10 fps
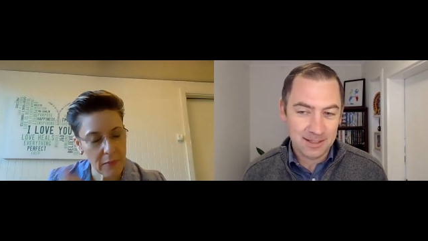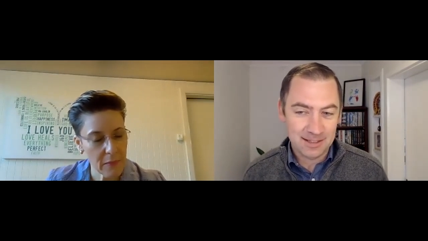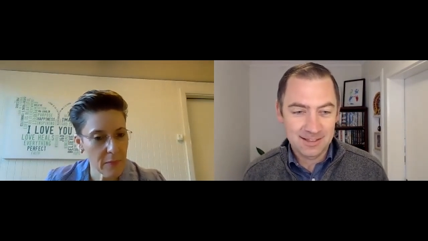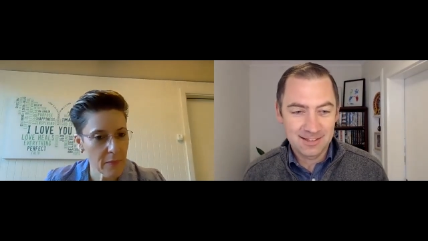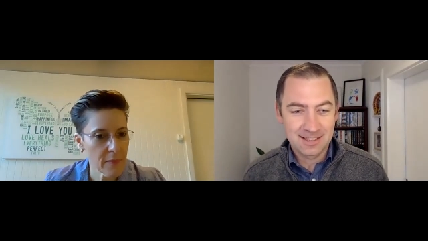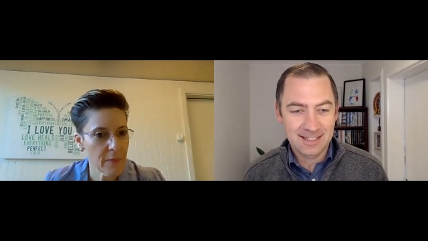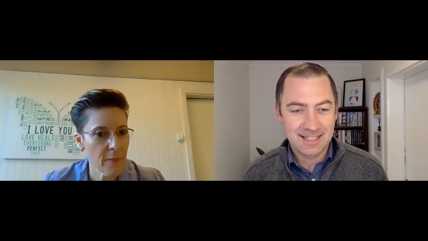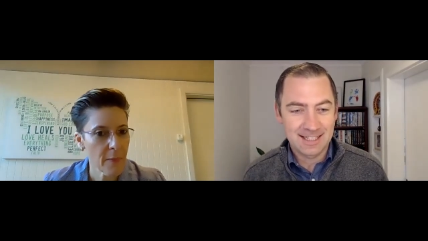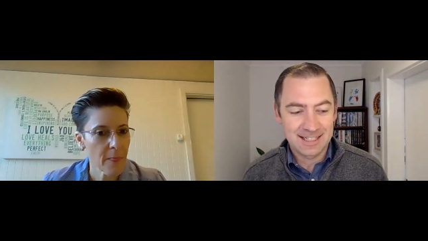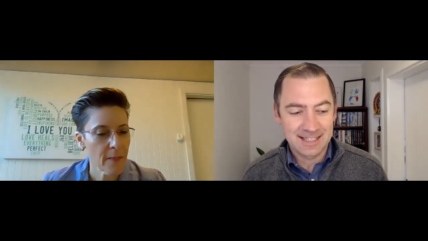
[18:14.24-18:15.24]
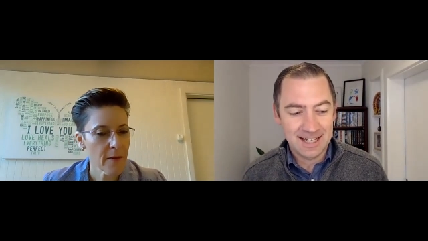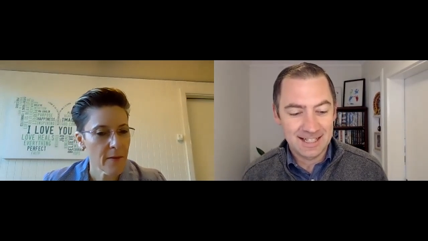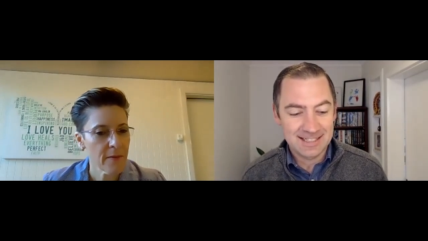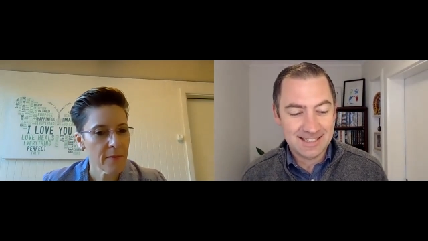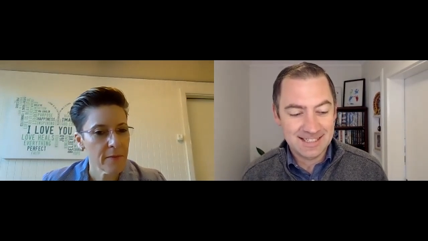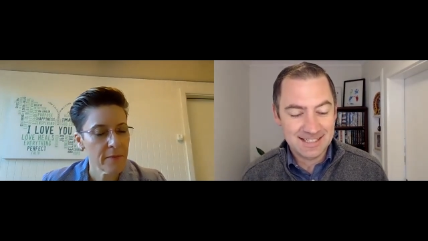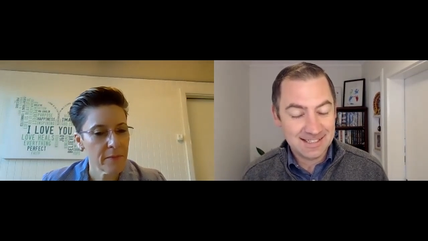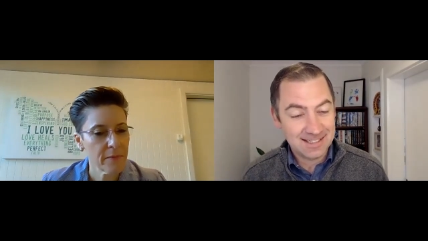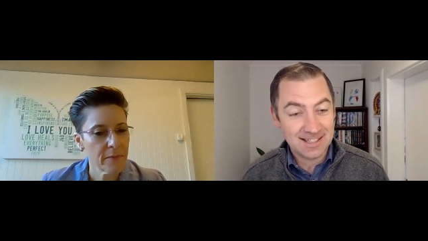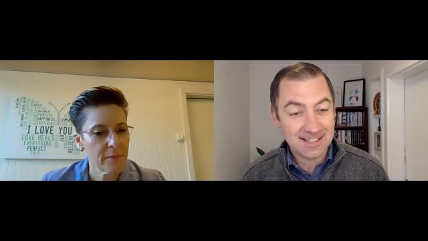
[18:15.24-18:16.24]
Speaker 1: lid uh, and
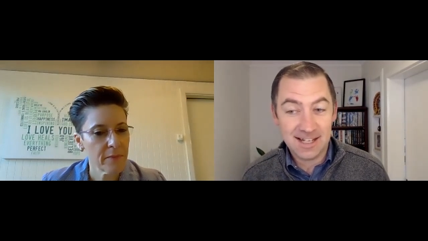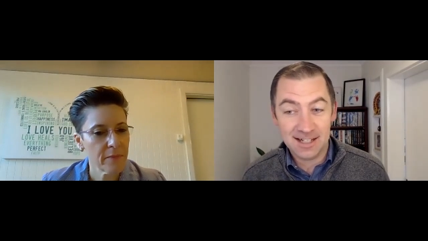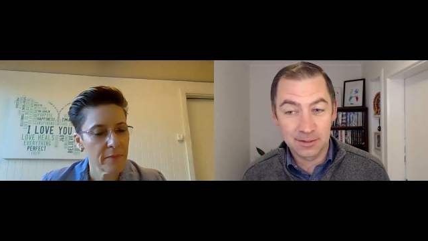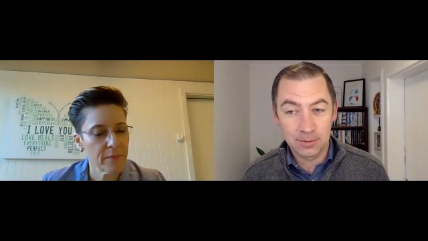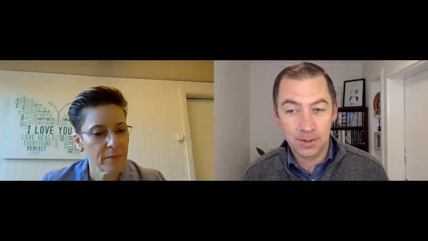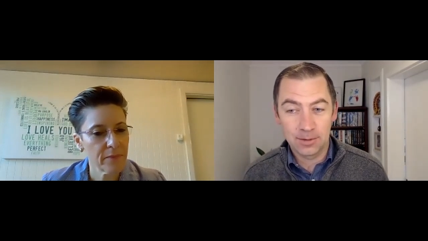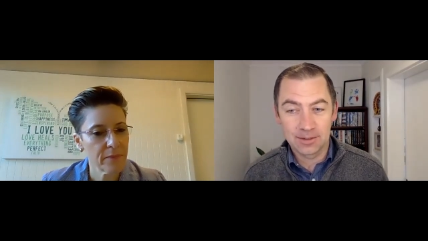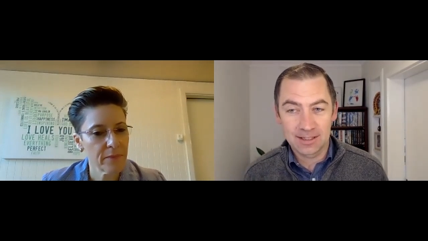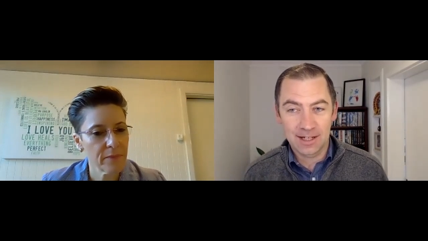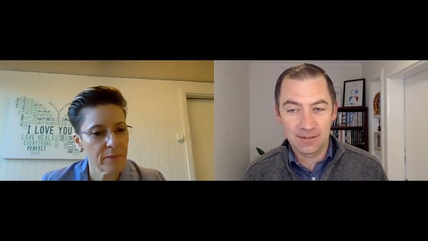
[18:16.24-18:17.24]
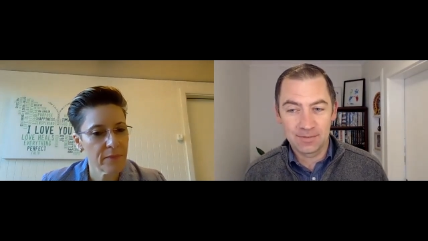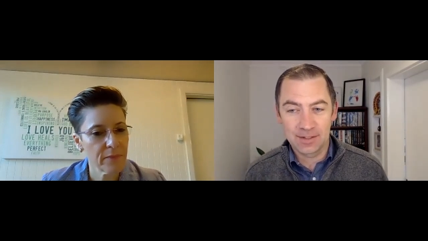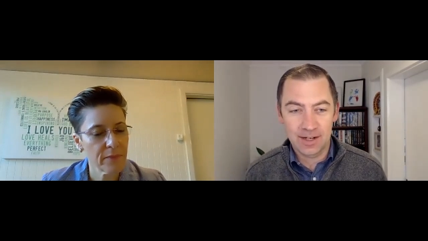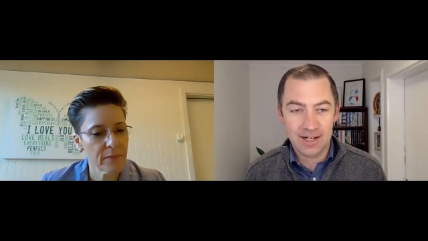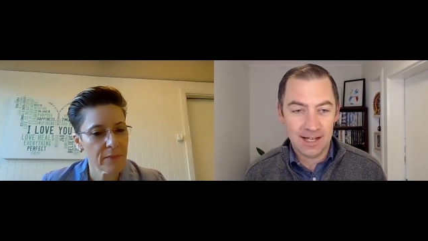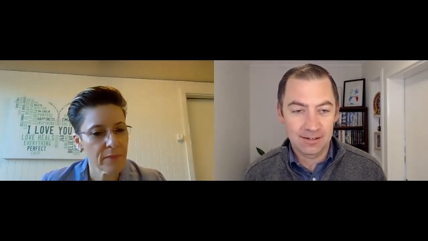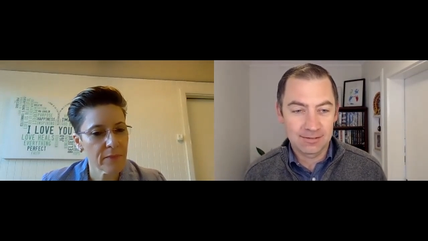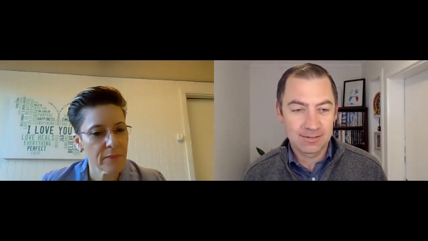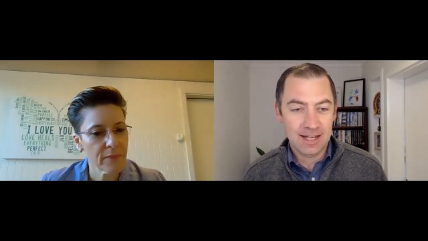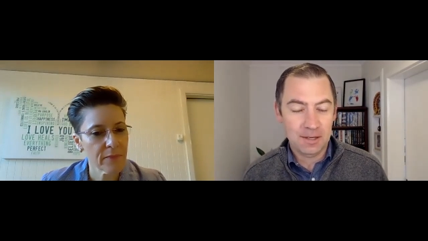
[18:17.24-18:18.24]
get stuck in a role and can't figure out how
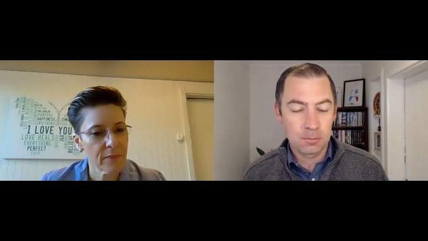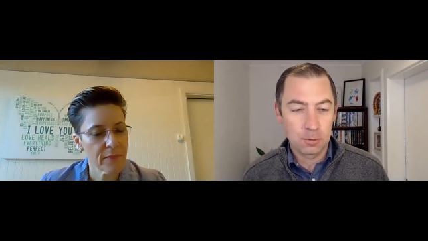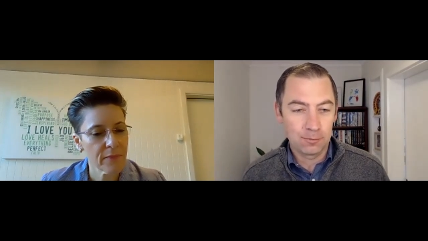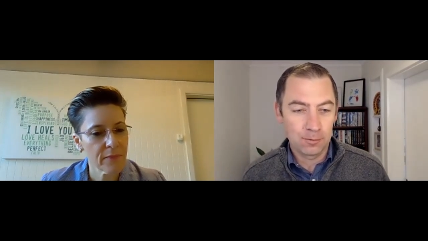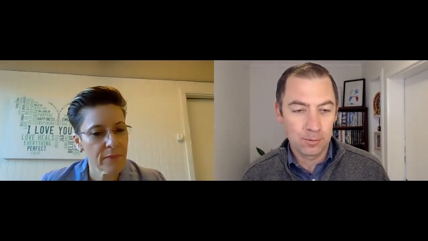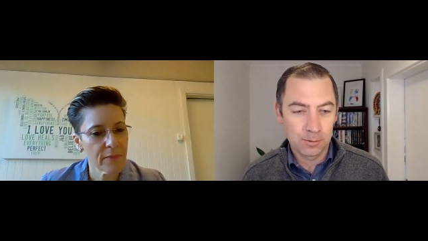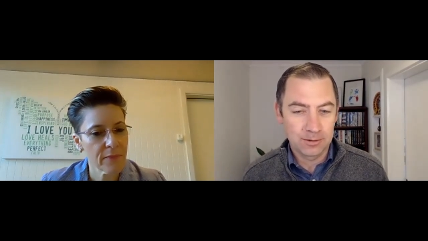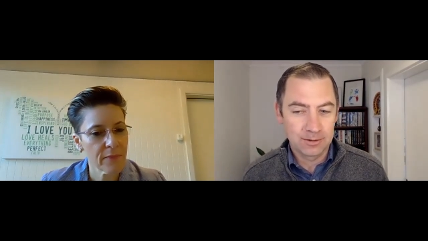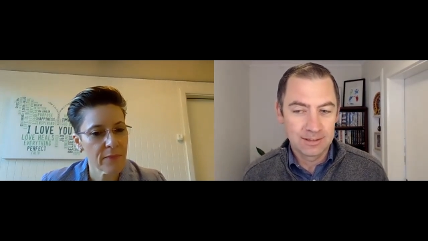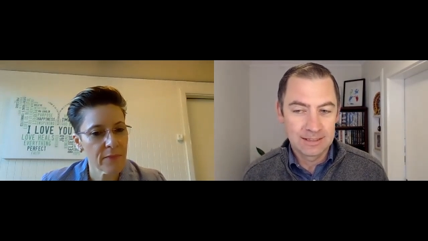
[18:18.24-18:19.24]
to how to move forward.